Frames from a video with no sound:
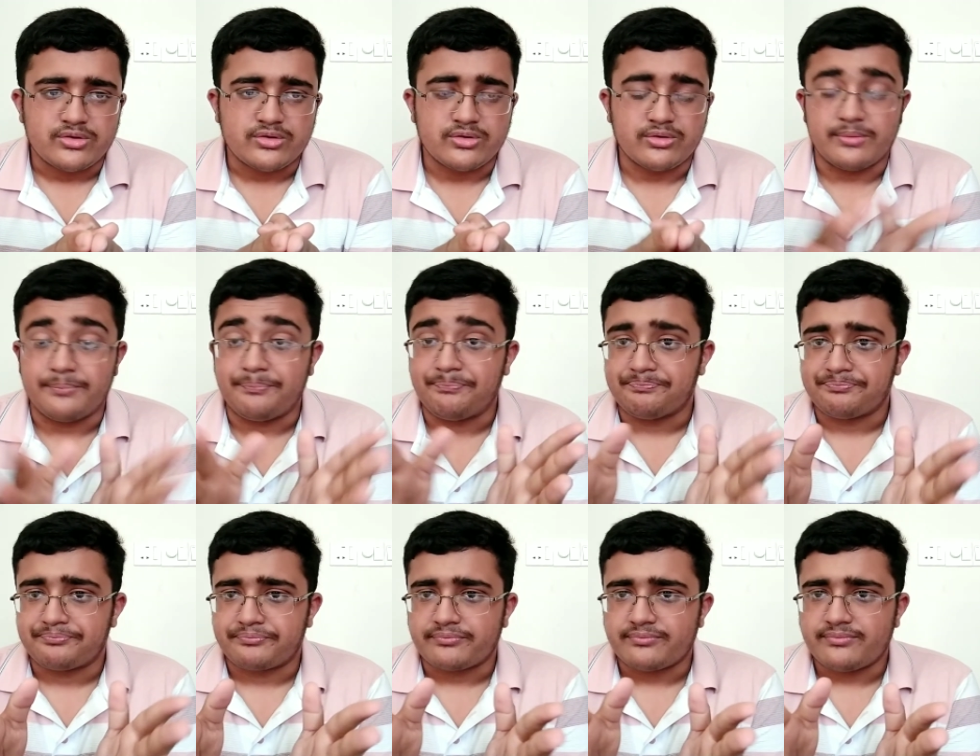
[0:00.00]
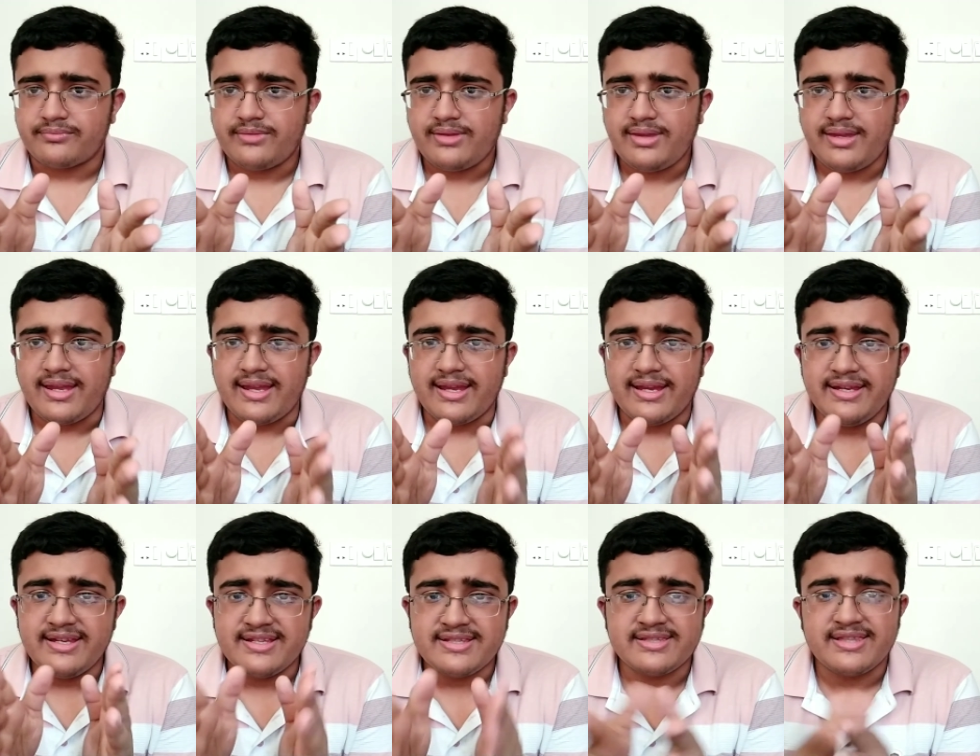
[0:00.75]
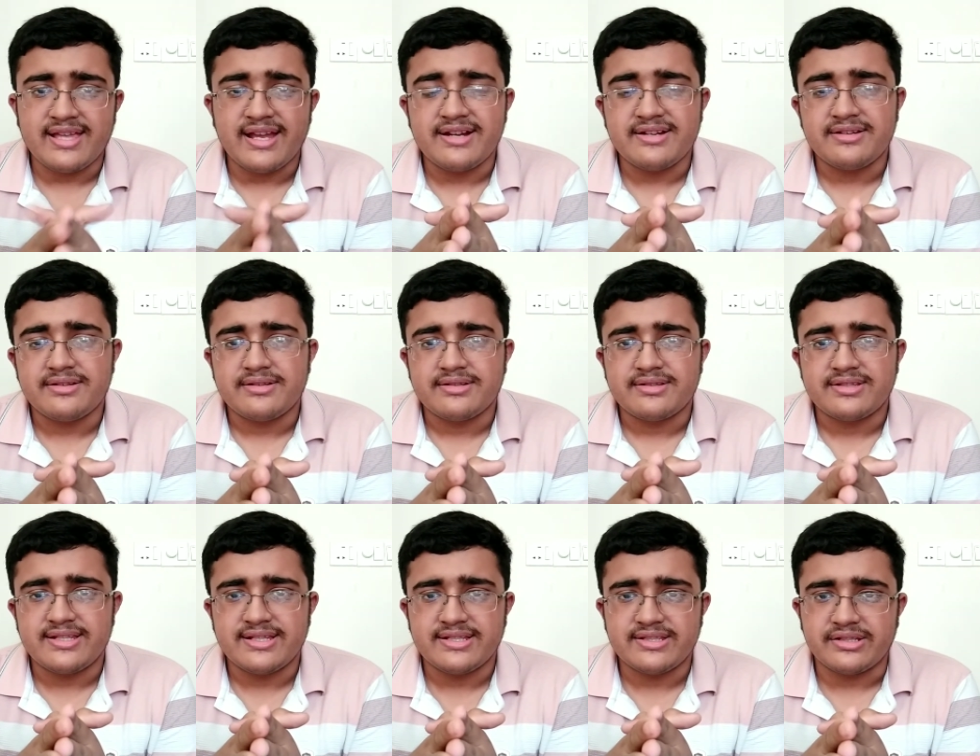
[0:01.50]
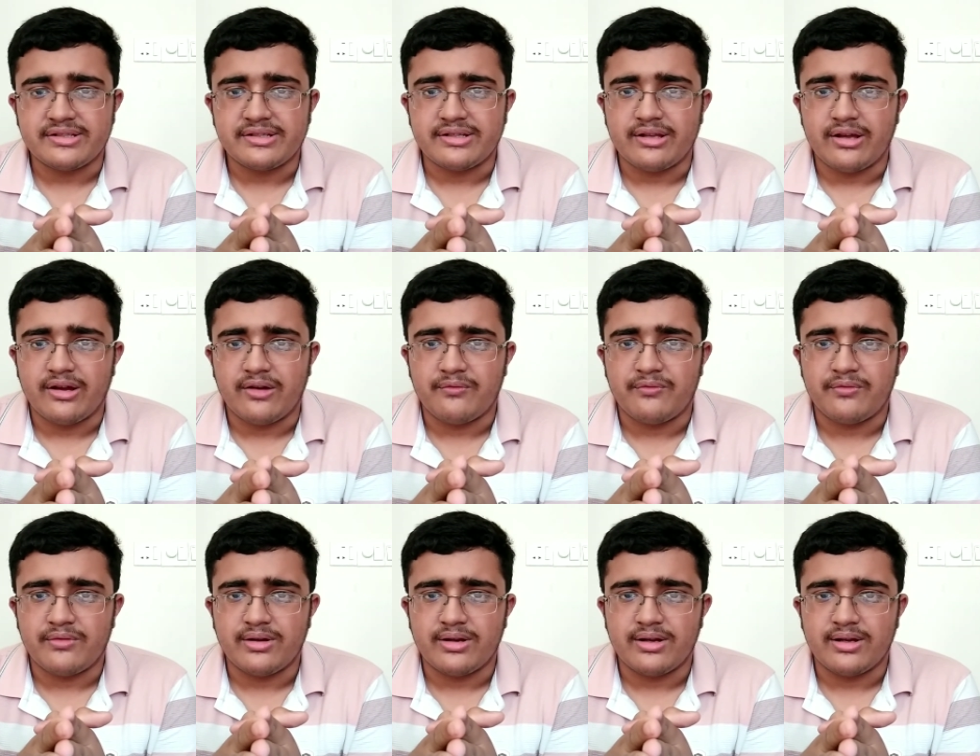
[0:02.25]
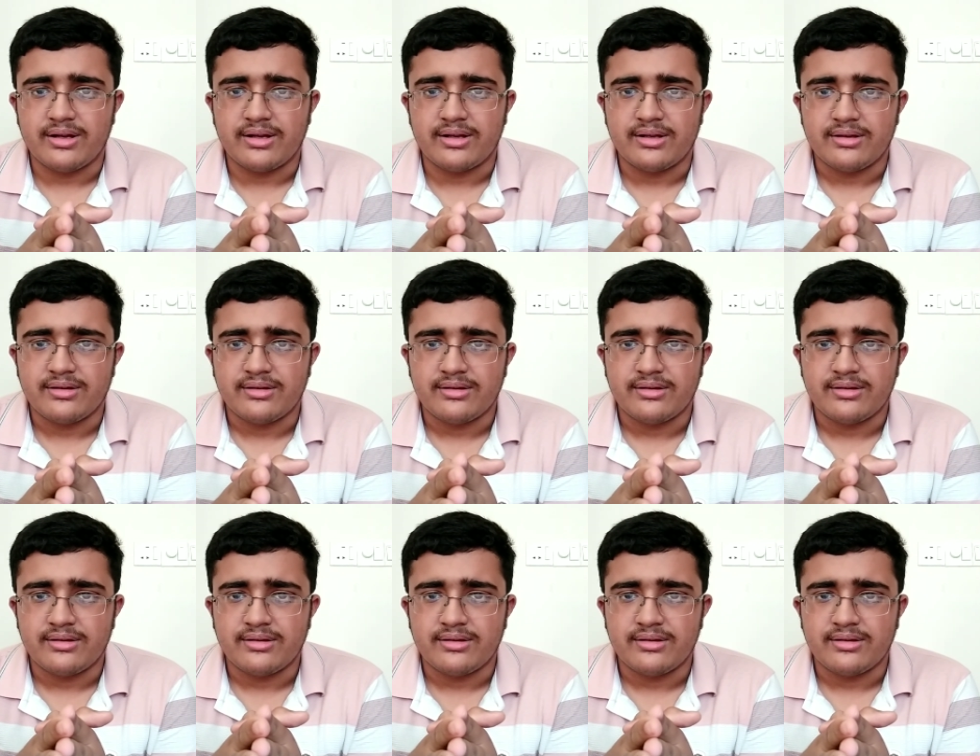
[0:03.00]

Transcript: so in his third season of uh,